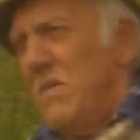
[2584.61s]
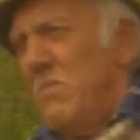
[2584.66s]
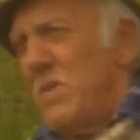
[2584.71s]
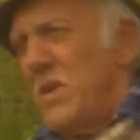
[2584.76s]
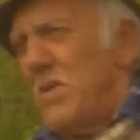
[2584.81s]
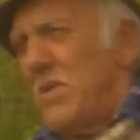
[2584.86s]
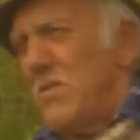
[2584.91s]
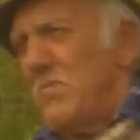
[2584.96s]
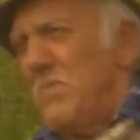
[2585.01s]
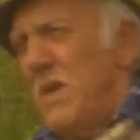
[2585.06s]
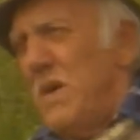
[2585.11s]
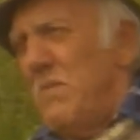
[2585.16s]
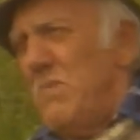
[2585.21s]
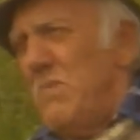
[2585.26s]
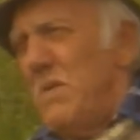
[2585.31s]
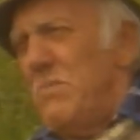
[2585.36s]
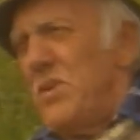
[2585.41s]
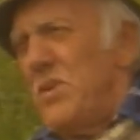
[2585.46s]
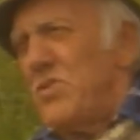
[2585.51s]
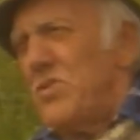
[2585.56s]
because my
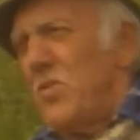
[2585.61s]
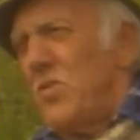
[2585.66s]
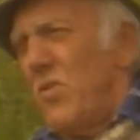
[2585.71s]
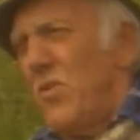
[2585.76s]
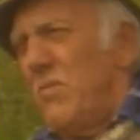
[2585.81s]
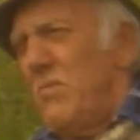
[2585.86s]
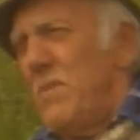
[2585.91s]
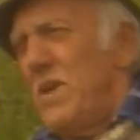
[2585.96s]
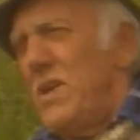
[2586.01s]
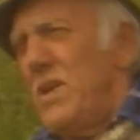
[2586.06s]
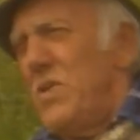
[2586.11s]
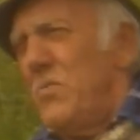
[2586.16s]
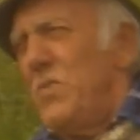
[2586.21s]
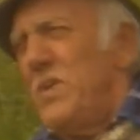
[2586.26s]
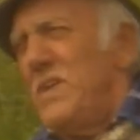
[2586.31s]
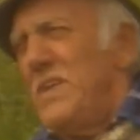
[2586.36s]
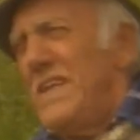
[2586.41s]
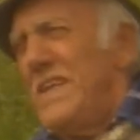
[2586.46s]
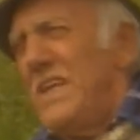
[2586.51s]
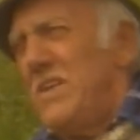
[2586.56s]
mummy's short of money and
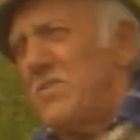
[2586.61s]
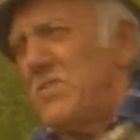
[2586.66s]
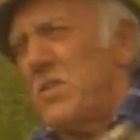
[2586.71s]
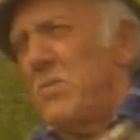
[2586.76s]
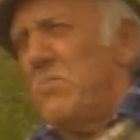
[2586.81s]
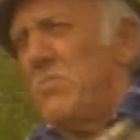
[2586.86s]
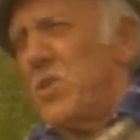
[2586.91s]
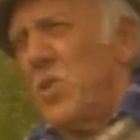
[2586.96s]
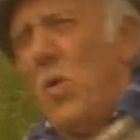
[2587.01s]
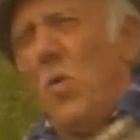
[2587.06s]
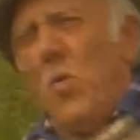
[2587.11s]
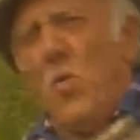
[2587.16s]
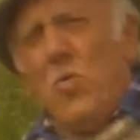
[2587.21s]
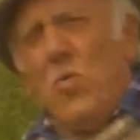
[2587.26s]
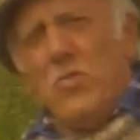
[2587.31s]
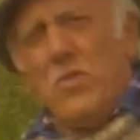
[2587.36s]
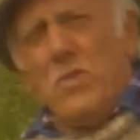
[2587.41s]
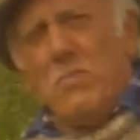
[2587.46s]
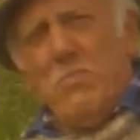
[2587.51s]
we need some gold